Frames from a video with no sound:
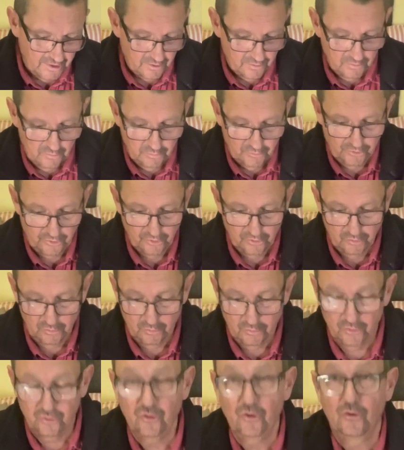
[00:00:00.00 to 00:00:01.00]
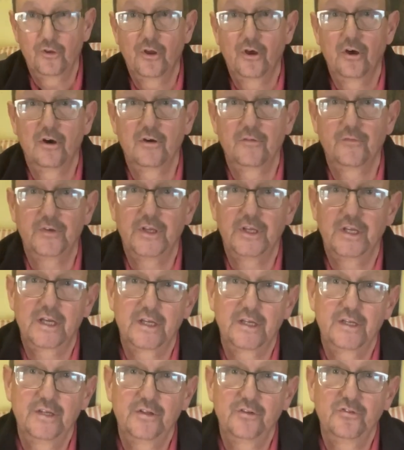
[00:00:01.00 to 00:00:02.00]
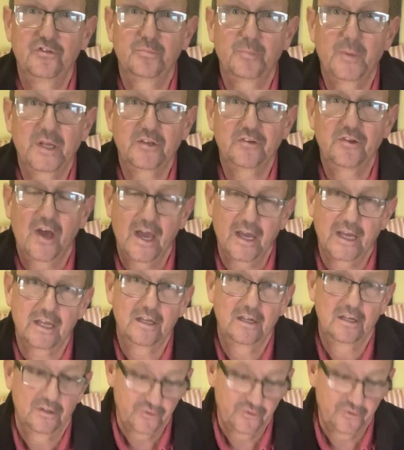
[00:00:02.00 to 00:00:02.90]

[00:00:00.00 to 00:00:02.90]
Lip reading: you to John Harvey and his spectacular